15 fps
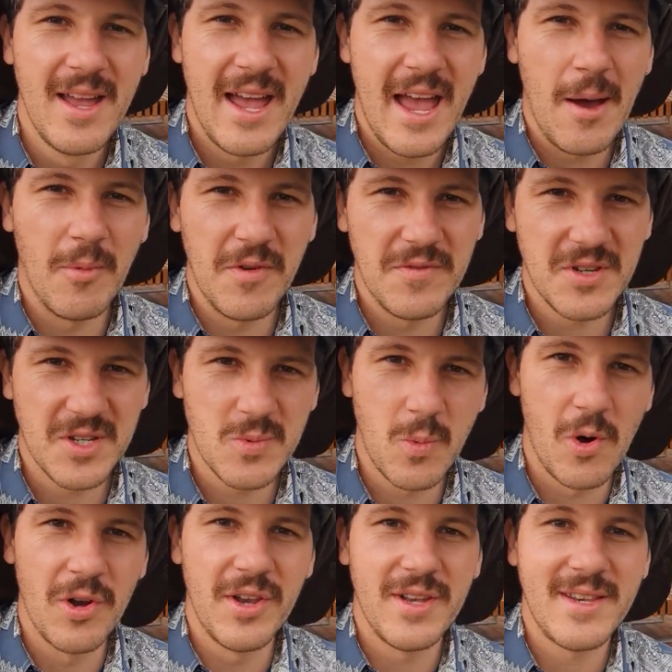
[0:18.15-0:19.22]
and we've just
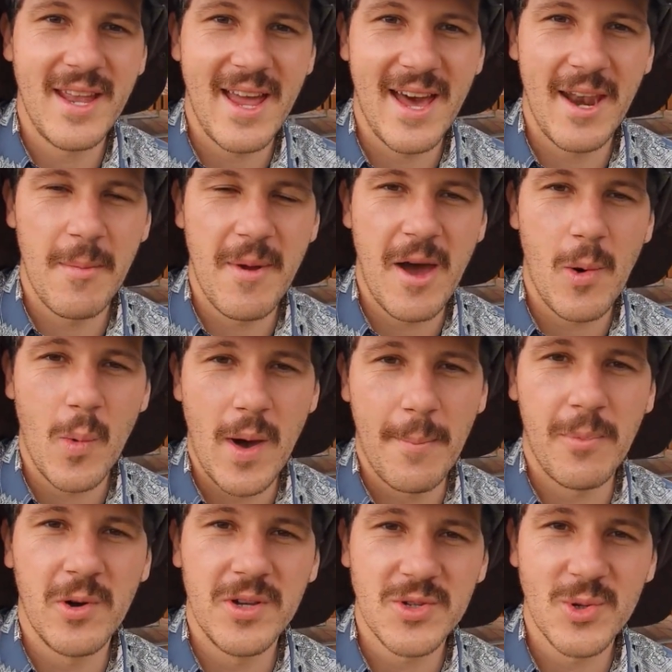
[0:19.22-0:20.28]
wandered down about
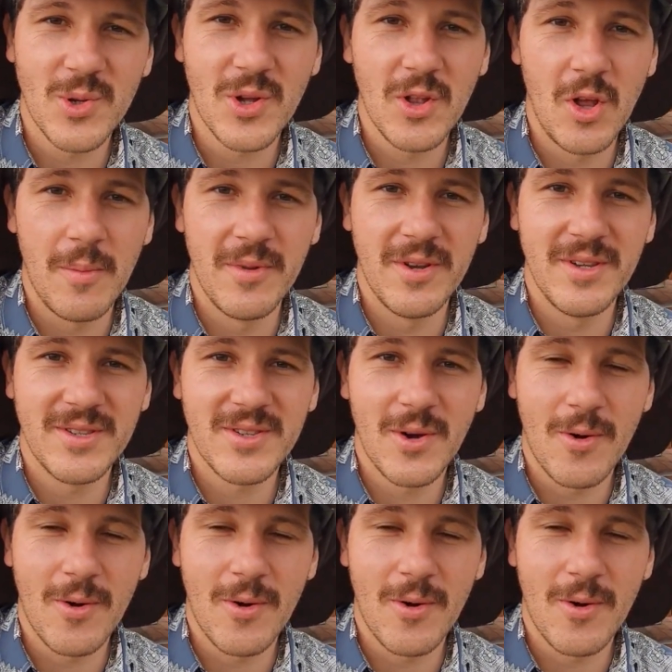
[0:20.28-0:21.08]
1.2 kilometers